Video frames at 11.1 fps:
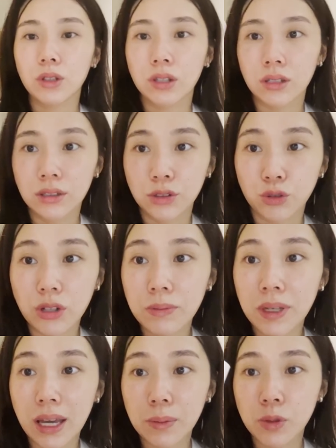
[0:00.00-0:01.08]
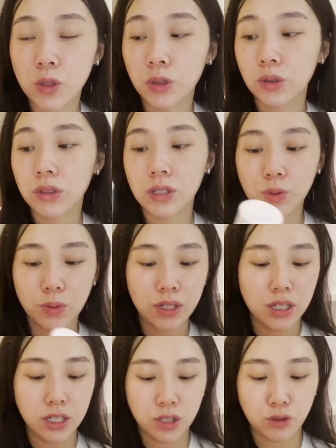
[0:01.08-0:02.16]
with Dream Capsule, this one
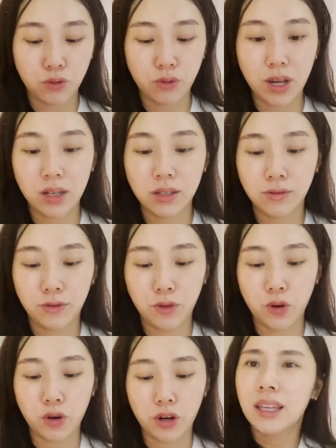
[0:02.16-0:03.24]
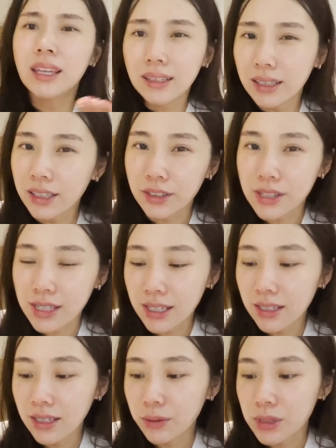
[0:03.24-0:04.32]
is great for healing your
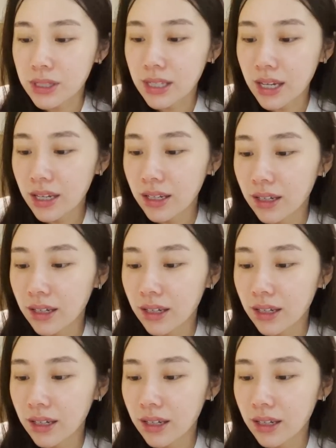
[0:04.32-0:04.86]
skin, I would say.